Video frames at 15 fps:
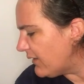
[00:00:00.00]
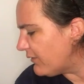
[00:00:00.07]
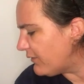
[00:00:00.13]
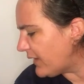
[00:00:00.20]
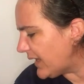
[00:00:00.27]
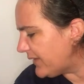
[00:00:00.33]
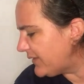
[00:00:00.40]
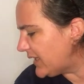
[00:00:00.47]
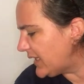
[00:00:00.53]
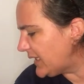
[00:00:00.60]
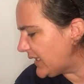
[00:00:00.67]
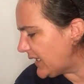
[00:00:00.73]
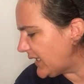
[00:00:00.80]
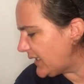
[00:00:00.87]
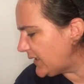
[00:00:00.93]
Five
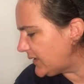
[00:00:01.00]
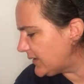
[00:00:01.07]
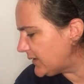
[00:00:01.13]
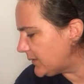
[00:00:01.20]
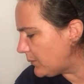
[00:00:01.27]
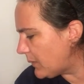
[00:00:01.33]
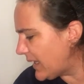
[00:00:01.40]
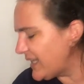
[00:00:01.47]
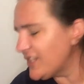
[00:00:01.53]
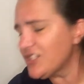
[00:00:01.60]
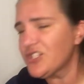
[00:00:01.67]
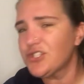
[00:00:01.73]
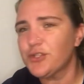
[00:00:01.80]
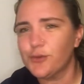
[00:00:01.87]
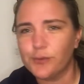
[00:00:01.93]
ninety eight
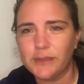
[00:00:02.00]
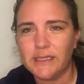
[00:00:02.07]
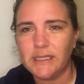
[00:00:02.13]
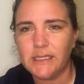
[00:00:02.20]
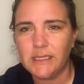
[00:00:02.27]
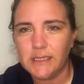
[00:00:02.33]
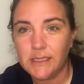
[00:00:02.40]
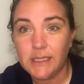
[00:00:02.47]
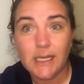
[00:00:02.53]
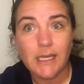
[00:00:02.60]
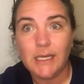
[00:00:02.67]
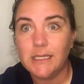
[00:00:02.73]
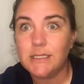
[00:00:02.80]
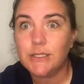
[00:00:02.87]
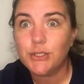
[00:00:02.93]
minus three
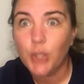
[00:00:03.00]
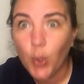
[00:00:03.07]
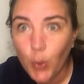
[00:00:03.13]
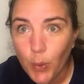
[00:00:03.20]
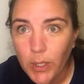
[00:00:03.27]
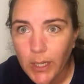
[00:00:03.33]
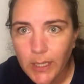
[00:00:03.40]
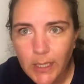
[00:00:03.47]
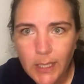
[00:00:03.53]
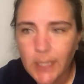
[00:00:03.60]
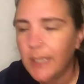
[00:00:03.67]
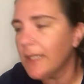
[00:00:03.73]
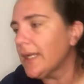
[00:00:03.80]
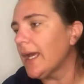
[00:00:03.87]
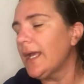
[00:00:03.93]
is two ninety
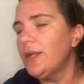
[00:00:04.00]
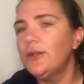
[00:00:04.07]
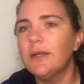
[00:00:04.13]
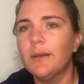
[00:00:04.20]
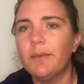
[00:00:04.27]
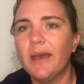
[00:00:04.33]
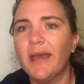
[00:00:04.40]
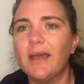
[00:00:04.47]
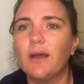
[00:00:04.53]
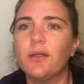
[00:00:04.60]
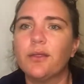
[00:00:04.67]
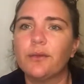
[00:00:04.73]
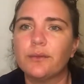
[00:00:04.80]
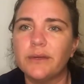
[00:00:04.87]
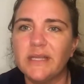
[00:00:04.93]
eight, and you get back
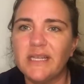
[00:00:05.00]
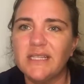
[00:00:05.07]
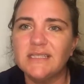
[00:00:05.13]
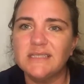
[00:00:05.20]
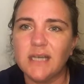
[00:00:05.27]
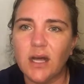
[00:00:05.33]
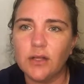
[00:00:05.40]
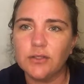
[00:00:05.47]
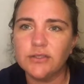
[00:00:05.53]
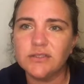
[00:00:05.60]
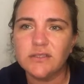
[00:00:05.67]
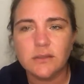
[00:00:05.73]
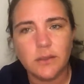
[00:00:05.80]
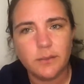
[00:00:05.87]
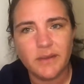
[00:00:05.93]
three dollars.
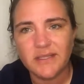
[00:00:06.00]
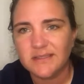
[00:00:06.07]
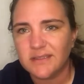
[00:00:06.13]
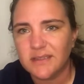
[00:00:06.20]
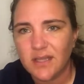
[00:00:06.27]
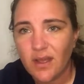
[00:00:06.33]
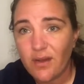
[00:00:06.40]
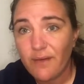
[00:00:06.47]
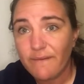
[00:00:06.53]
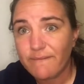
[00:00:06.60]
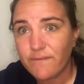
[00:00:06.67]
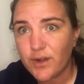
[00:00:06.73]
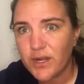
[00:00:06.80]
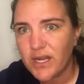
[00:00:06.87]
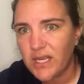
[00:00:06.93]
So it makes it
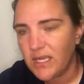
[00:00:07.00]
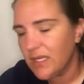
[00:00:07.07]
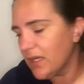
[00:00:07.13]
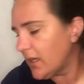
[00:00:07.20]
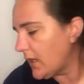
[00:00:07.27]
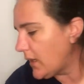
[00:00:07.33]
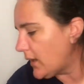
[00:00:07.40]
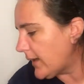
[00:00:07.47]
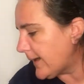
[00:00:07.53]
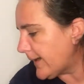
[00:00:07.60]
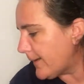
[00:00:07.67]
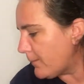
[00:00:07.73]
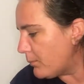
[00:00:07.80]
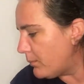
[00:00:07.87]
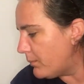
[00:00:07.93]
free
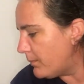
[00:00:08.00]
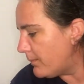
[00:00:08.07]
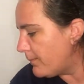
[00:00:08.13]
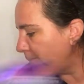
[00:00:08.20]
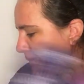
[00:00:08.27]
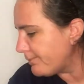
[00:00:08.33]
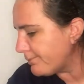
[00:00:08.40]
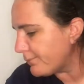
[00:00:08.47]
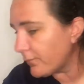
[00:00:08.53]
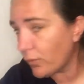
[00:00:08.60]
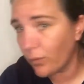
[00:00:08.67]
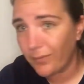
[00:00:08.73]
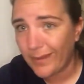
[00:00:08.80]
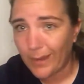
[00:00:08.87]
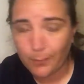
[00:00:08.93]
um,
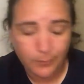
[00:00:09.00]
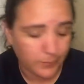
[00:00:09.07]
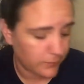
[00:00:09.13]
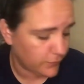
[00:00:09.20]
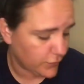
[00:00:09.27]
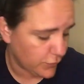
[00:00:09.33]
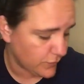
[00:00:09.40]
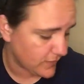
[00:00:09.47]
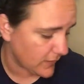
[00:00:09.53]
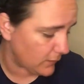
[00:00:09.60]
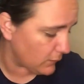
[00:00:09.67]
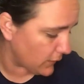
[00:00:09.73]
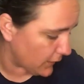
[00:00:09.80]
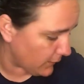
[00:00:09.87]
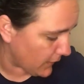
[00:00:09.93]
on that one. Two
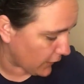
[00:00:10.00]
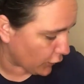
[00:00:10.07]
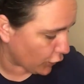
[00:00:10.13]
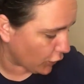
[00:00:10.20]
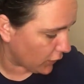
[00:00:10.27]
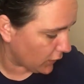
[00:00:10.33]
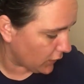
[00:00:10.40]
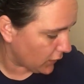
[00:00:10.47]
cent moneymaker.